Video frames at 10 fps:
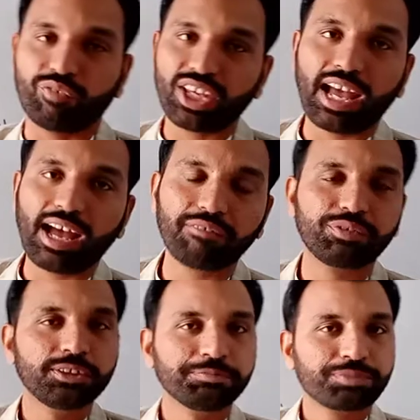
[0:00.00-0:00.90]
we
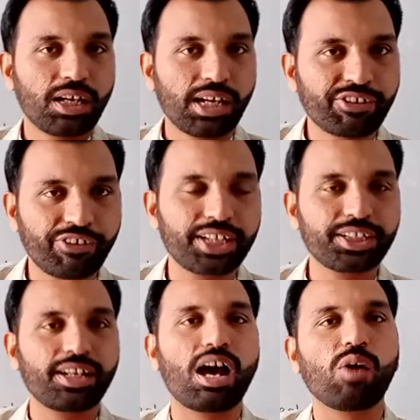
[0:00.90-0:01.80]
have
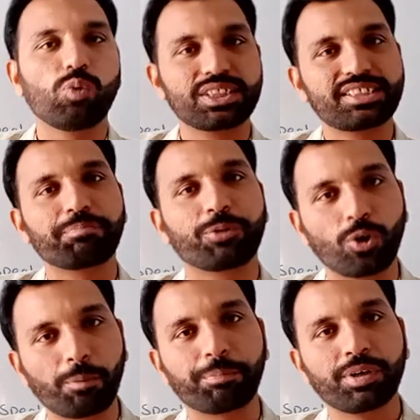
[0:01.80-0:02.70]
created a WhatsApp
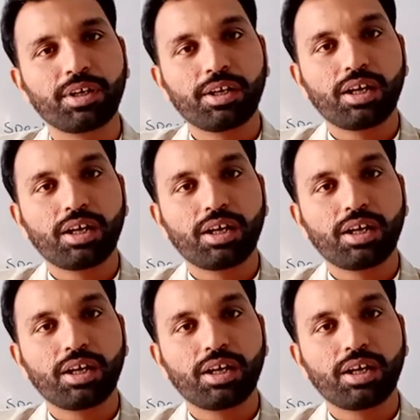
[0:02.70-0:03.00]
group.